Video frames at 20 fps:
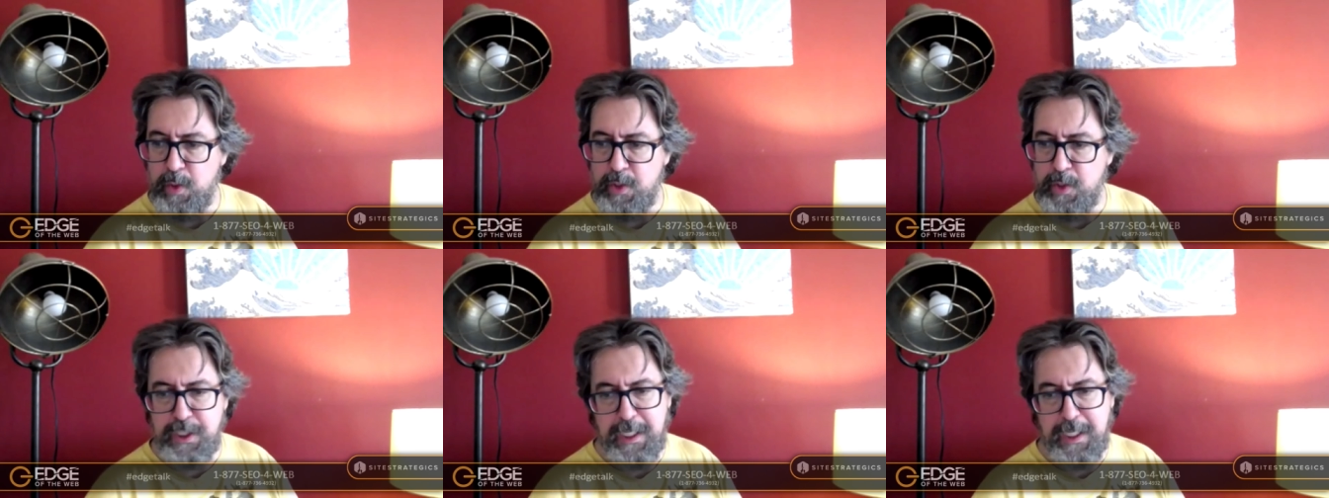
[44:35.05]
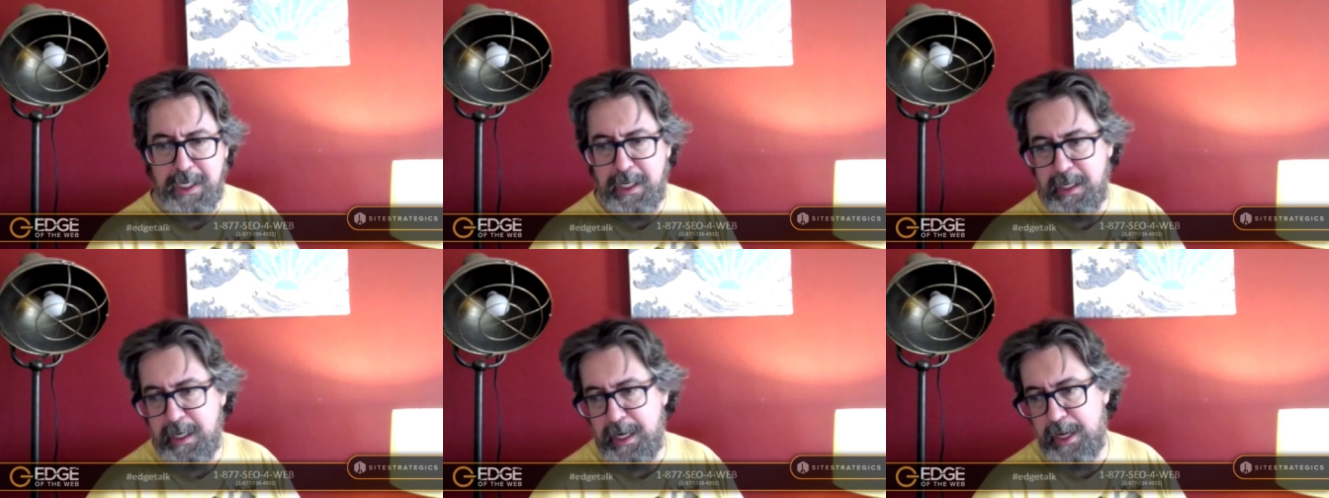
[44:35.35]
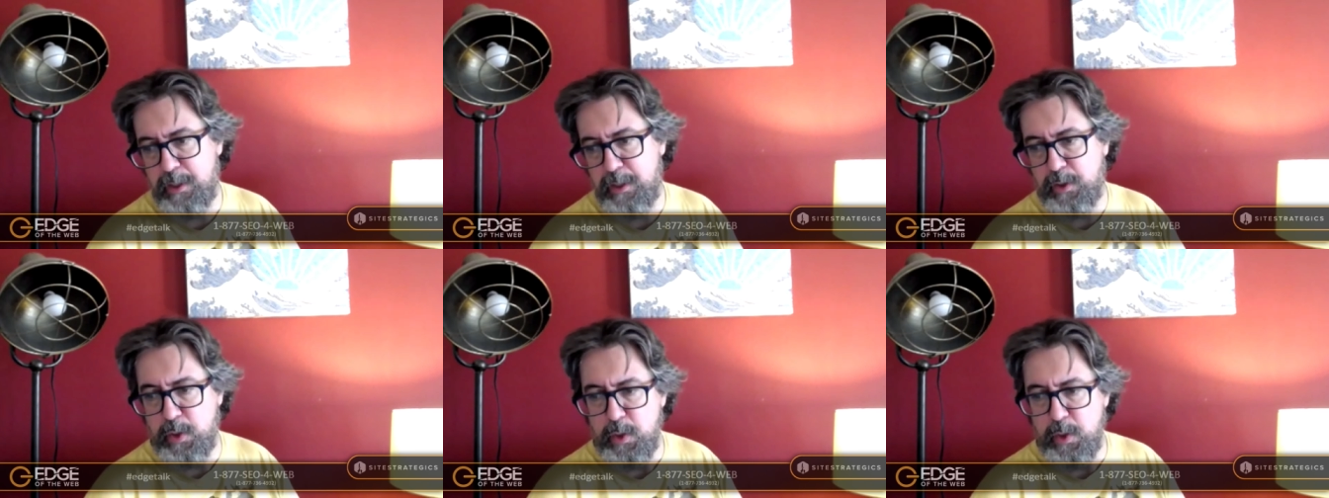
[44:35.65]
we're seeing
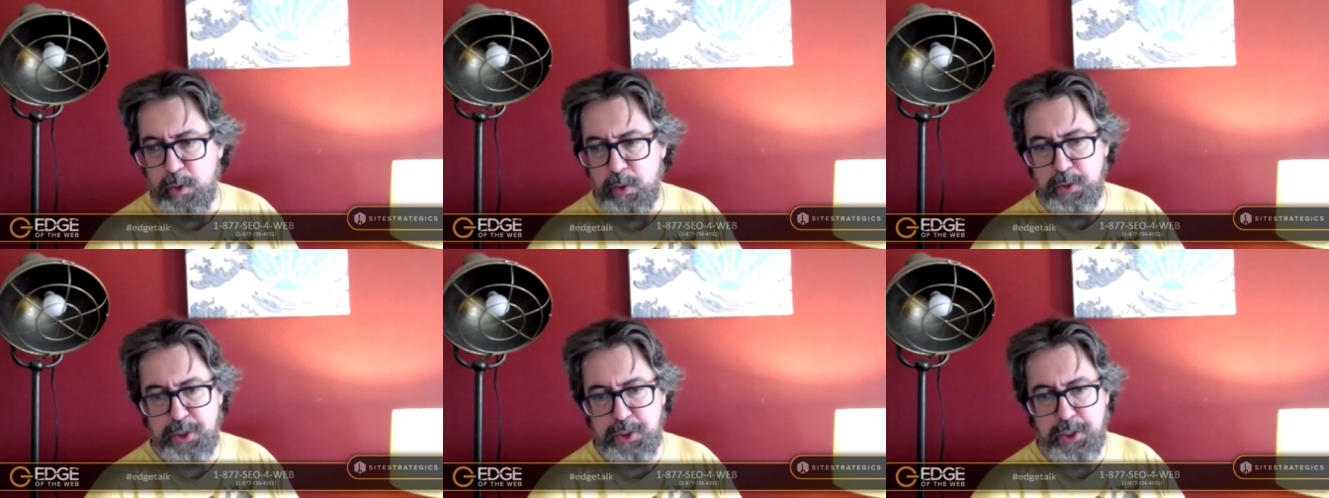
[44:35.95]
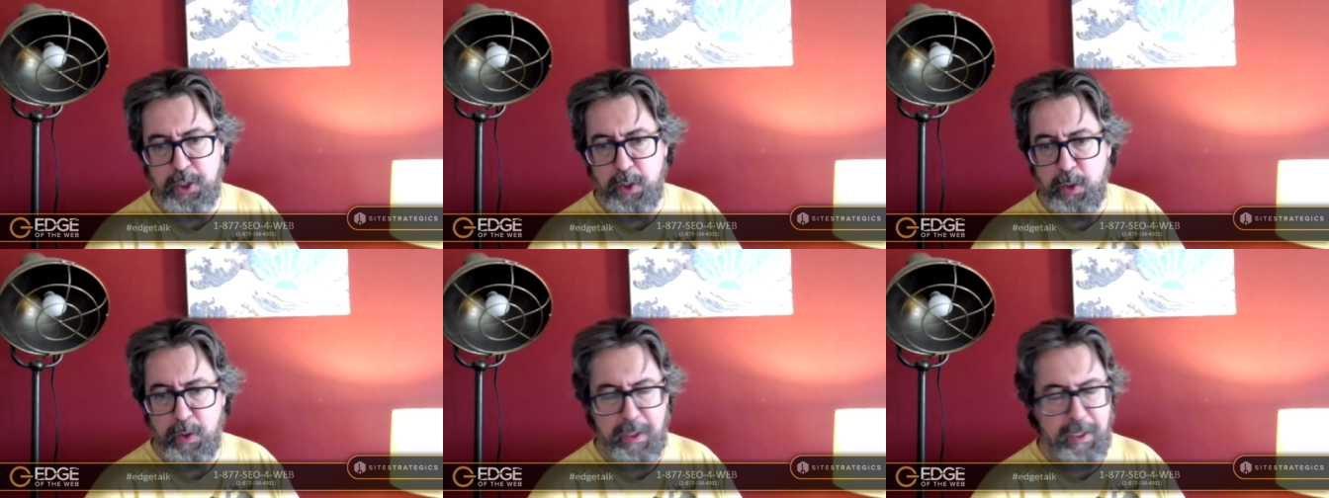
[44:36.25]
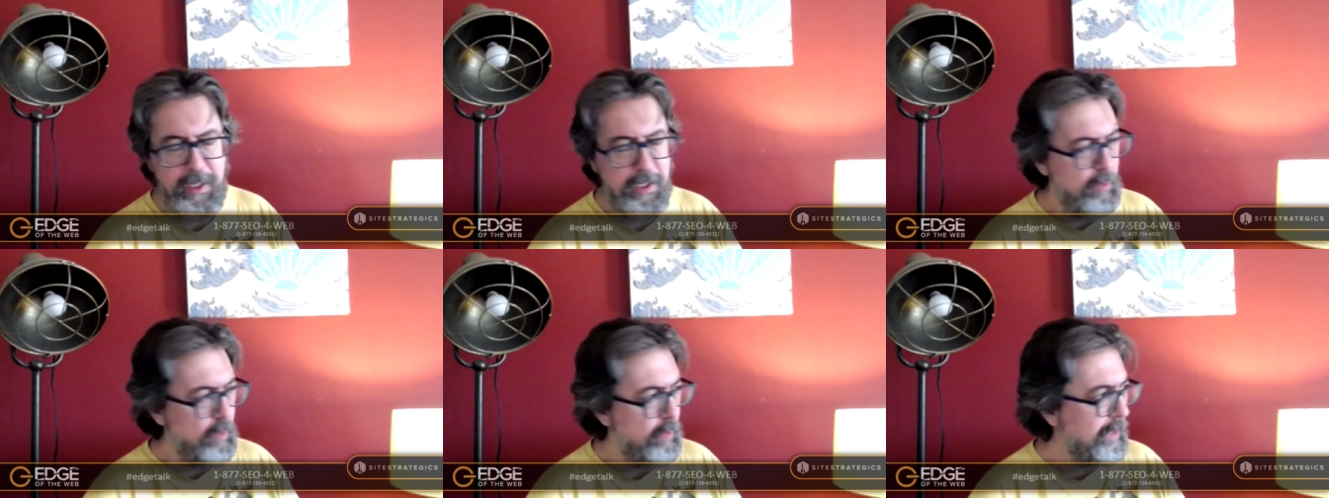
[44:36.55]
how Google's
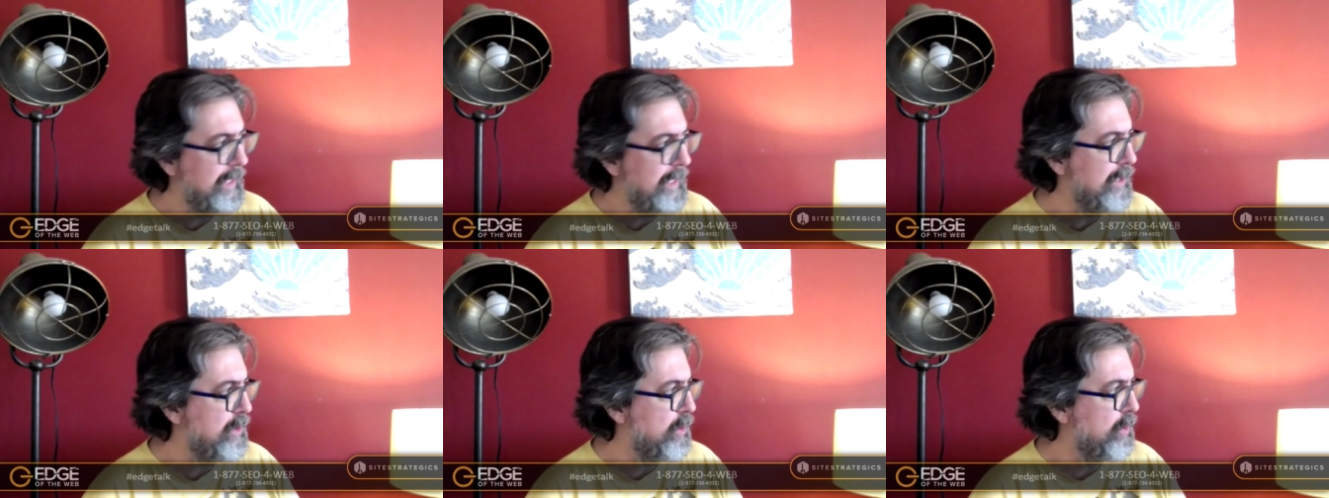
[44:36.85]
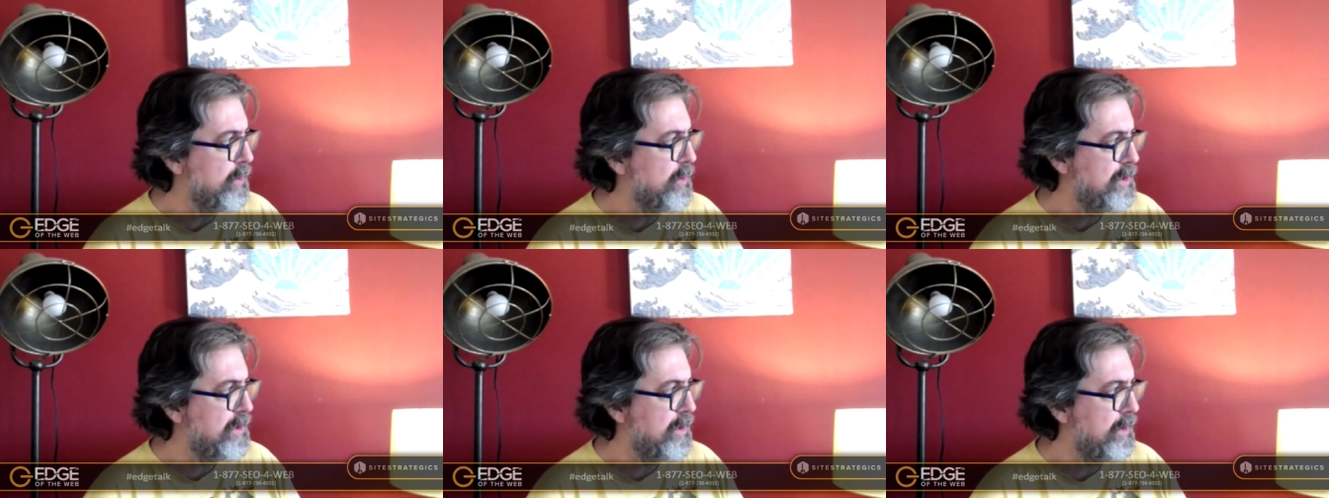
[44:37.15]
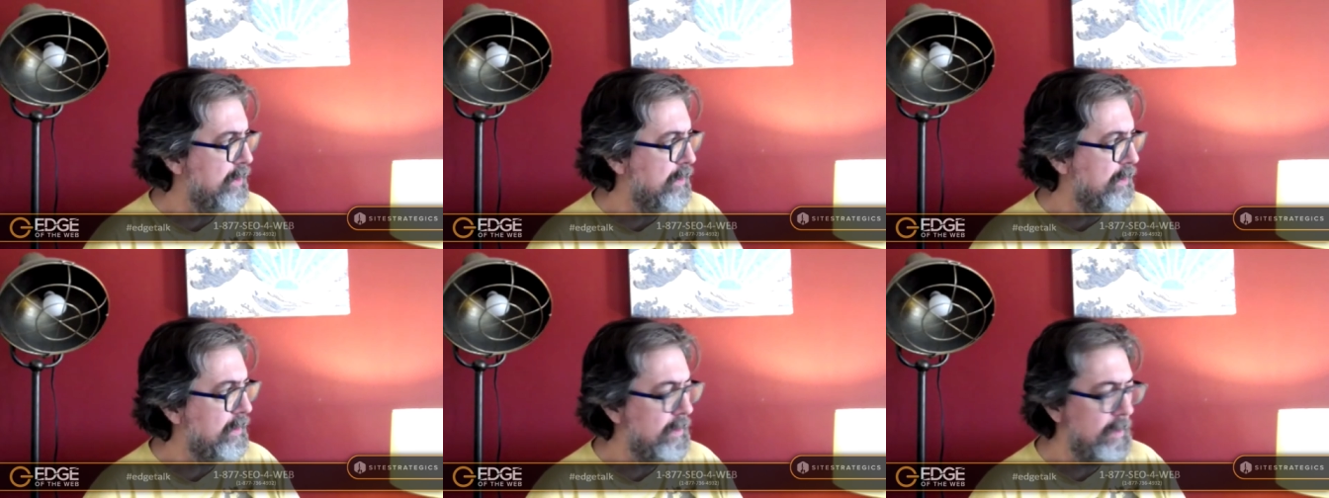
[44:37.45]
doing it. We can do it
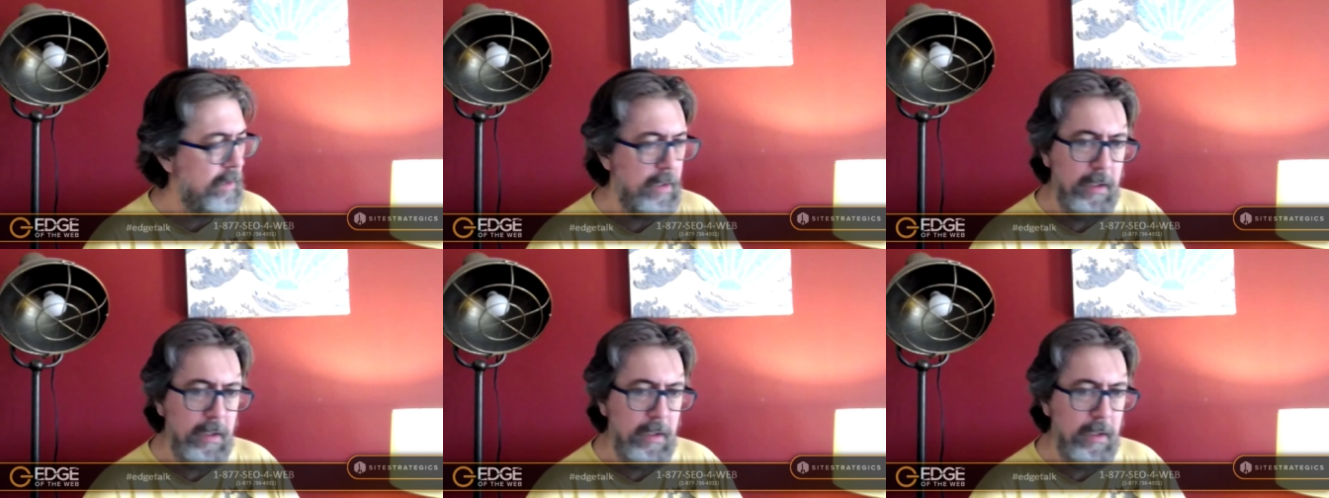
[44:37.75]
too.